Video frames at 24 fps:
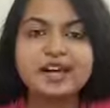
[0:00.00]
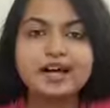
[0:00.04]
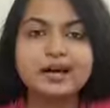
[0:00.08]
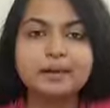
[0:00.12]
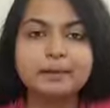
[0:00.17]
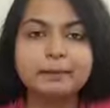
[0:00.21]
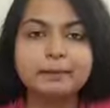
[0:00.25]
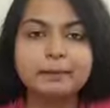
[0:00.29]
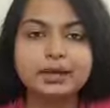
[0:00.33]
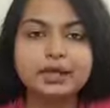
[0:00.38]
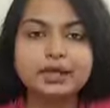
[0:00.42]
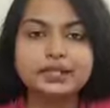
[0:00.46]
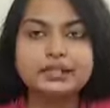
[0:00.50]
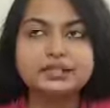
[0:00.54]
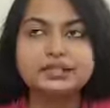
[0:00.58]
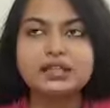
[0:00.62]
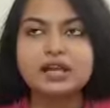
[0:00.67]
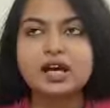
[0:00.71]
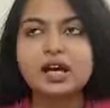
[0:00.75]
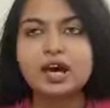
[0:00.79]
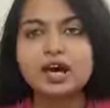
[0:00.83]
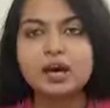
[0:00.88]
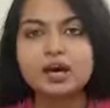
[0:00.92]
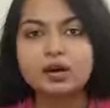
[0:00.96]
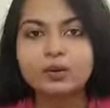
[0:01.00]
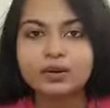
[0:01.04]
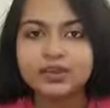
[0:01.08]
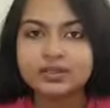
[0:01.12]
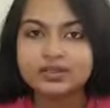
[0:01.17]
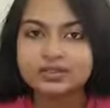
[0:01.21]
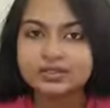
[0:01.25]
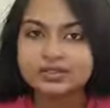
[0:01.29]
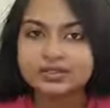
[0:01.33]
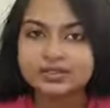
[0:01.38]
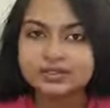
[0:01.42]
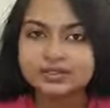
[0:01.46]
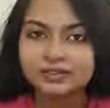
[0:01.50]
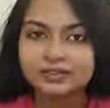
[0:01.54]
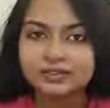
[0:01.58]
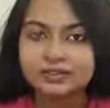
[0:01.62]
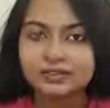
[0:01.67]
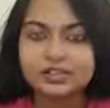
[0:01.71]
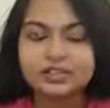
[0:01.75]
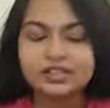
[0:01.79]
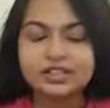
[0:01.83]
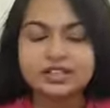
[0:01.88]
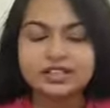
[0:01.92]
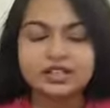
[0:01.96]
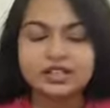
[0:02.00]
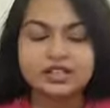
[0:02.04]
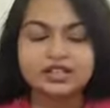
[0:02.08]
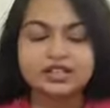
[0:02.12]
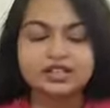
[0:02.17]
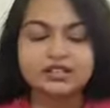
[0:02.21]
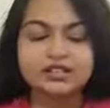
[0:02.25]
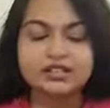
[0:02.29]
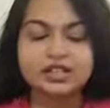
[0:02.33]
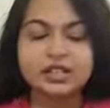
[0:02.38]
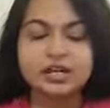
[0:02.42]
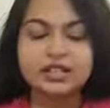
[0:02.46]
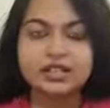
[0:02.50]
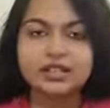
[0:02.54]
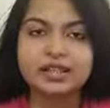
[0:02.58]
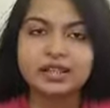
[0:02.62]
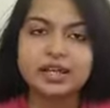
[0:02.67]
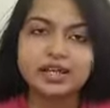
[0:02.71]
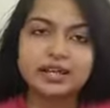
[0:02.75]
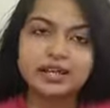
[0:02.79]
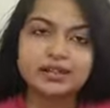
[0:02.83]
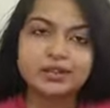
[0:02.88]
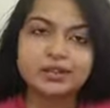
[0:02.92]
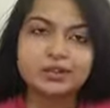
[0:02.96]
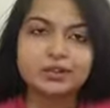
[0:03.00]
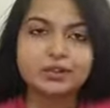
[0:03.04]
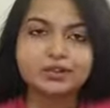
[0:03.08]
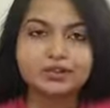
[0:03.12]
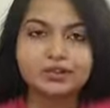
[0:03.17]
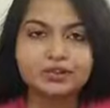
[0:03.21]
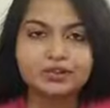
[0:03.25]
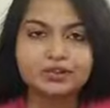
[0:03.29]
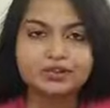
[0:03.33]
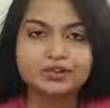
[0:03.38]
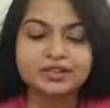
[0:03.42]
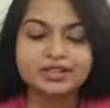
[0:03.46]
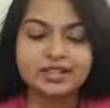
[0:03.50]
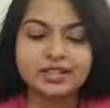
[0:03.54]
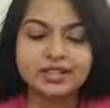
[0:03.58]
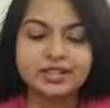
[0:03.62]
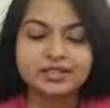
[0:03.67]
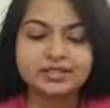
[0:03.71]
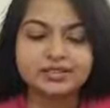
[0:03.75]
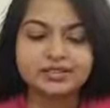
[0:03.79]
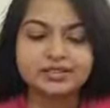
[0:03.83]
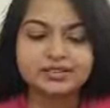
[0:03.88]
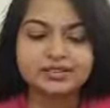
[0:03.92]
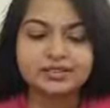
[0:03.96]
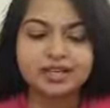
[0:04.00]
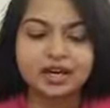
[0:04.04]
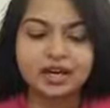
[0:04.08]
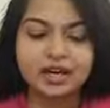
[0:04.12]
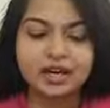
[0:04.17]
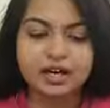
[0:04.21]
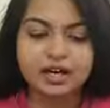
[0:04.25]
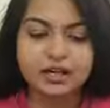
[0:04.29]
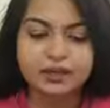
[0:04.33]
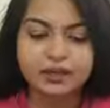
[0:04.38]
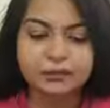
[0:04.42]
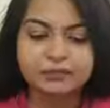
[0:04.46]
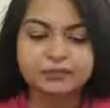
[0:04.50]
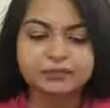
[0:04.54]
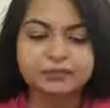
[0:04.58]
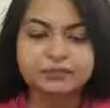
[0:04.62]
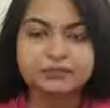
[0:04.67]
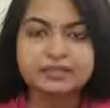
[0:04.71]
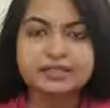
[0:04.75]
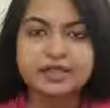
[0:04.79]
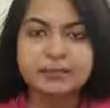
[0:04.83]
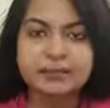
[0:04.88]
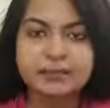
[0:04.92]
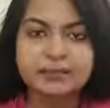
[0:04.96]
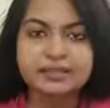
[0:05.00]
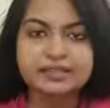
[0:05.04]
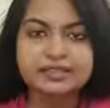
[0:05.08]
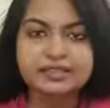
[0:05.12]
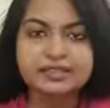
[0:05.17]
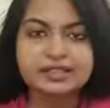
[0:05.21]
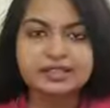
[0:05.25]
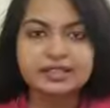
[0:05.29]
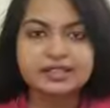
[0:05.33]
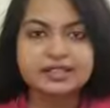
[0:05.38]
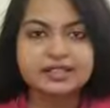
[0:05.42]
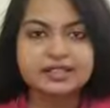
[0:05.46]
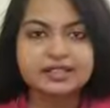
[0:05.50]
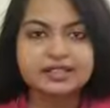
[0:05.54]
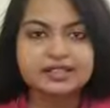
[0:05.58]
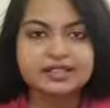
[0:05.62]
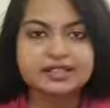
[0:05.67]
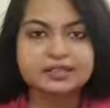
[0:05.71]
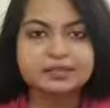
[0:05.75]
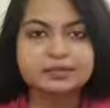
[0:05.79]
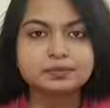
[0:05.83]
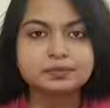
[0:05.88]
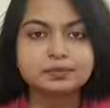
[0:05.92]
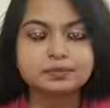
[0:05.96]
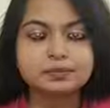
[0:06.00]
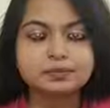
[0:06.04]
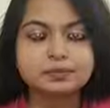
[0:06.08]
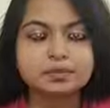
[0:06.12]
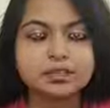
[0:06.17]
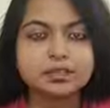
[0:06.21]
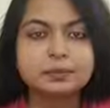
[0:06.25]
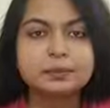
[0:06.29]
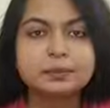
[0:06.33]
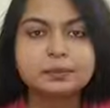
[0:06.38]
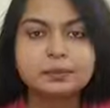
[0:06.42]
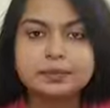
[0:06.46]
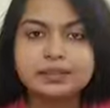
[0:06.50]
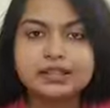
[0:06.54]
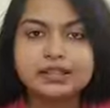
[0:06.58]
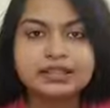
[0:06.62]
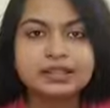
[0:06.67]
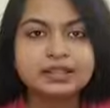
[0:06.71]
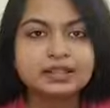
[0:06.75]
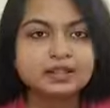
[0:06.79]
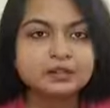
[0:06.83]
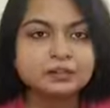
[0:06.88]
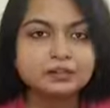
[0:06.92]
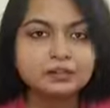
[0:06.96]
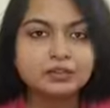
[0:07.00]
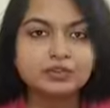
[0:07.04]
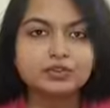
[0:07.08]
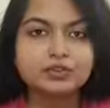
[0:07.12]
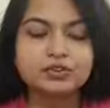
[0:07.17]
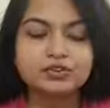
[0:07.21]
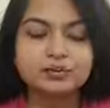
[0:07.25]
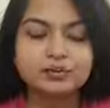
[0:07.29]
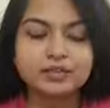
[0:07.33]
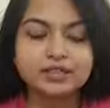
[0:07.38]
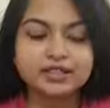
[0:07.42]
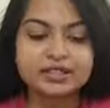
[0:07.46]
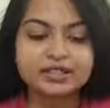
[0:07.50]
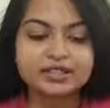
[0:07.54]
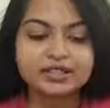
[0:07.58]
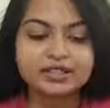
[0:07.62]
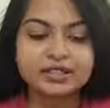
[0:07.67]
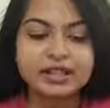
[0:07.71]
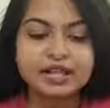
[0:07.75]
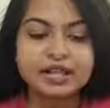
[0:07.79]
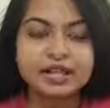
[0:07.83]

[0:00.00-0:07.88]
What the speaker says: but how it's different is, unlike those two tests, PTE is completely computer based.